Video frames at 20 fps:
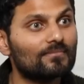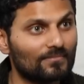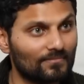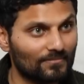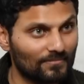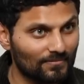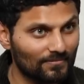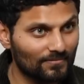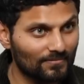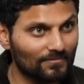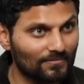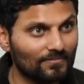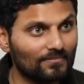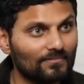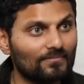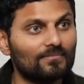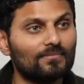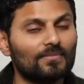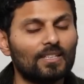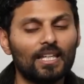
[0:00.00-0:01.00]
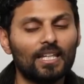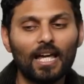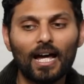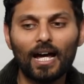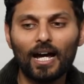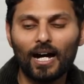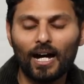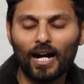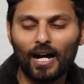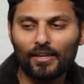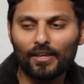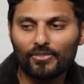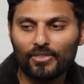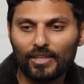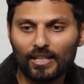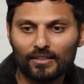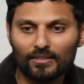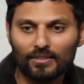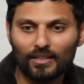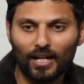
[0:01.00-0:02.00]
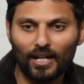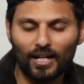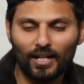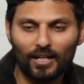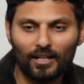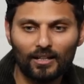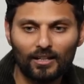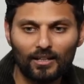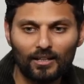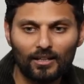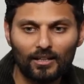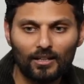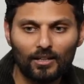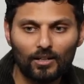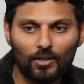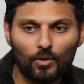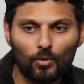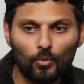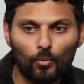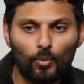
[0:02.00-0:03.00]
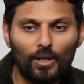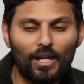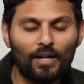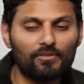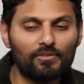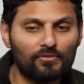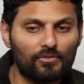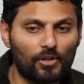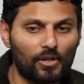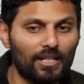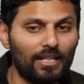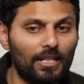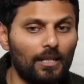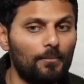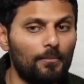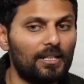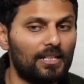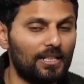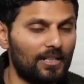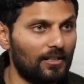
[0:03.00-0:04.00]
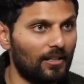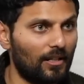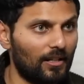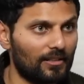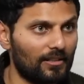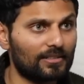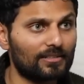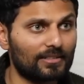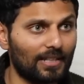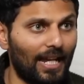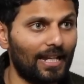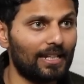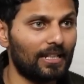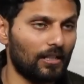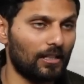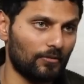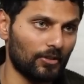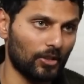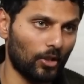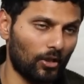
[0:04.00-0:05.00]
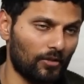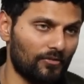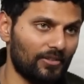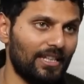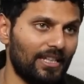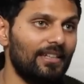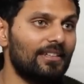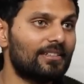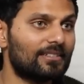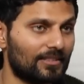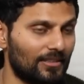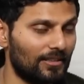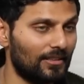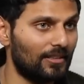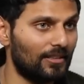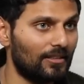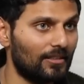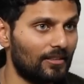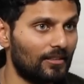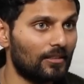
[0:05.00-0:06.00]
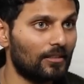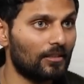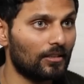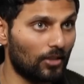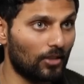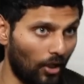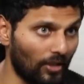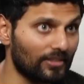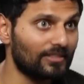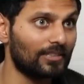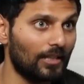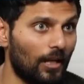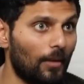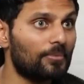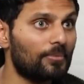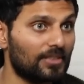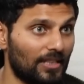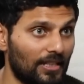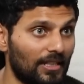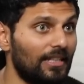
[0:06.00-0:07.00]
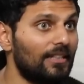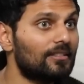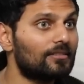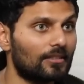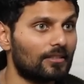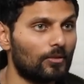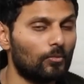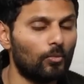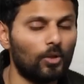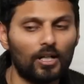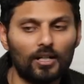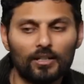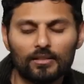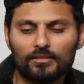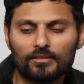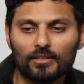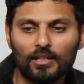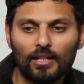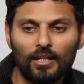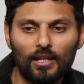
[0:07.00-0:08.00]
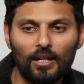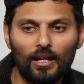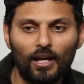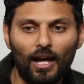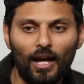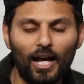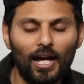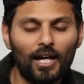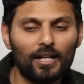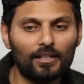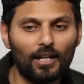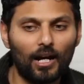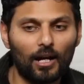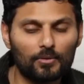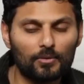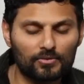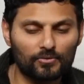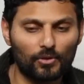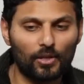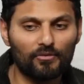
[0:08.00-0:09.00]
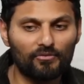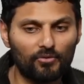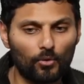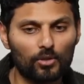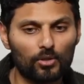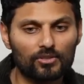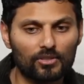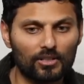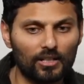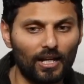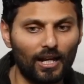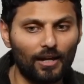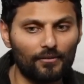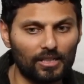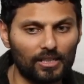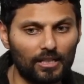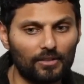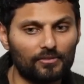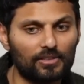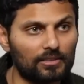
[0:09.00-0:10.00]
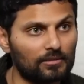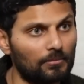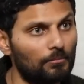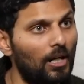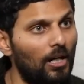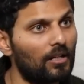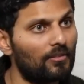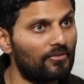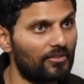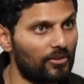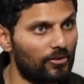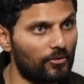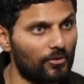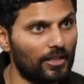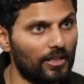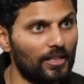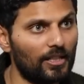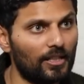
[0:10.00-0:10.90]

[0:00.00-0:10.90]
means. Yeah, I think that we have a very limited understanding of a lot of Eastern concepts and Eastern words. And I was very fortunate, having lived as a monk for 3